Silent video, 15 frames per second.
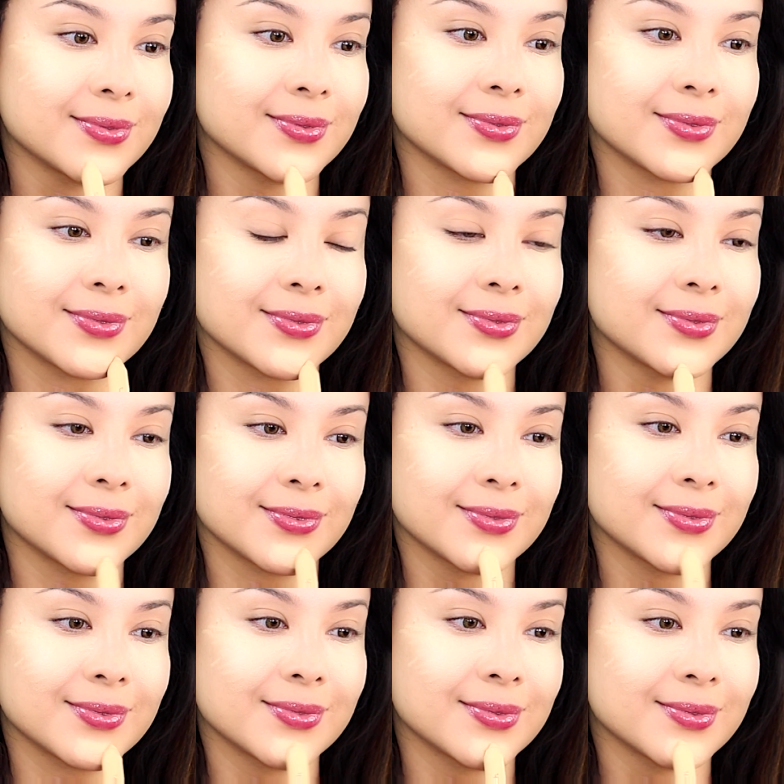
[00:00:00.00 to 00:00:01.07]
Highlight the areas
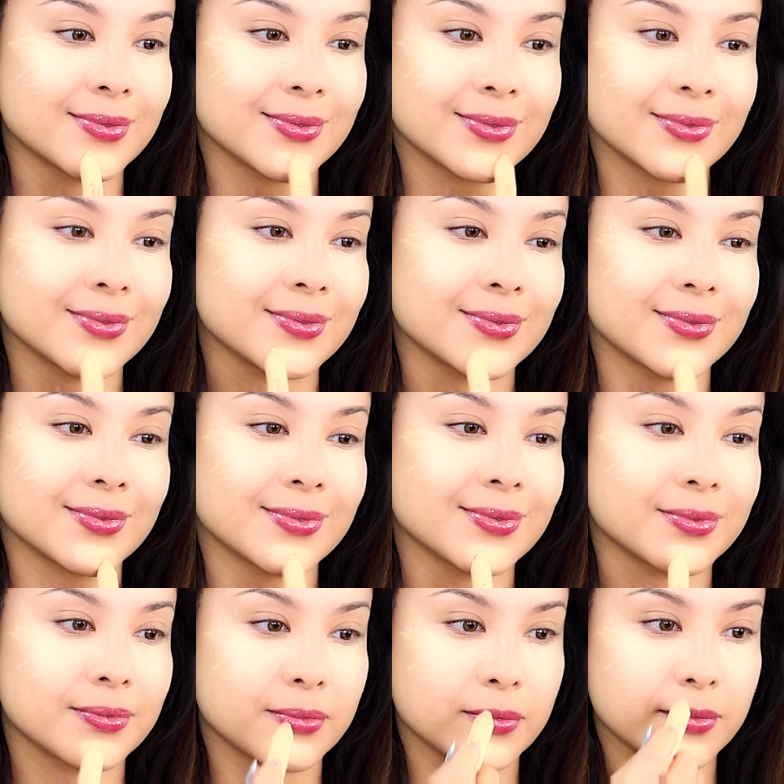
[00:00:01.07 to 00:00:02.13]
you want to pop or bring
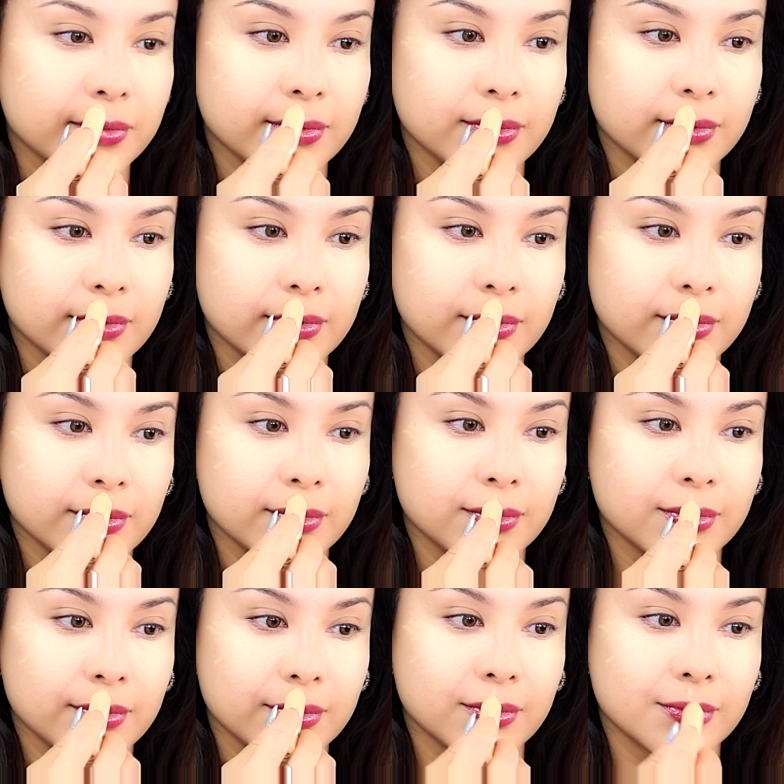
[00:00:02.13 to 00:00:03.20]
forward, so when the
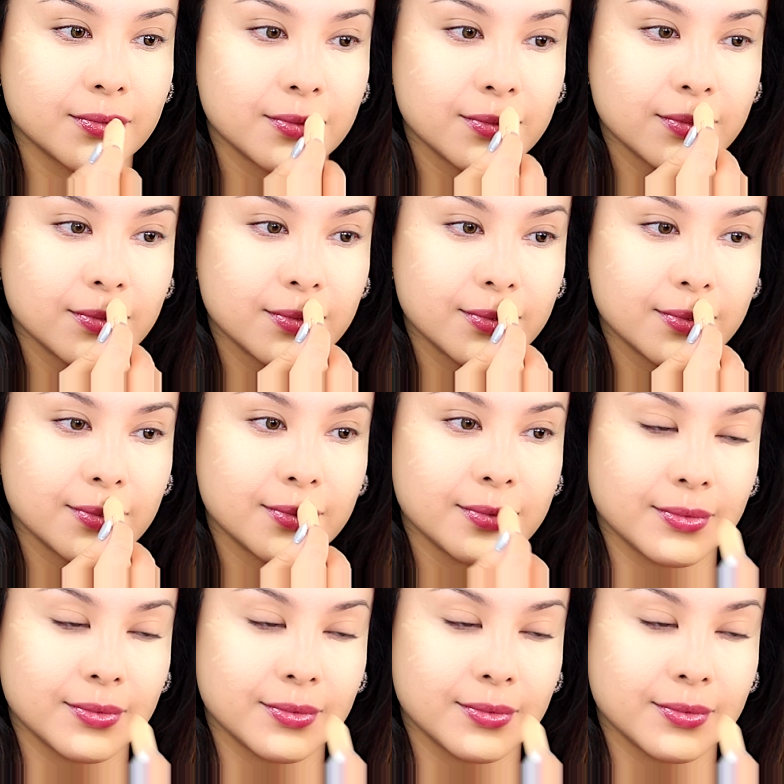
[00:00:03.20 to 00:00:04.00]
light hits it,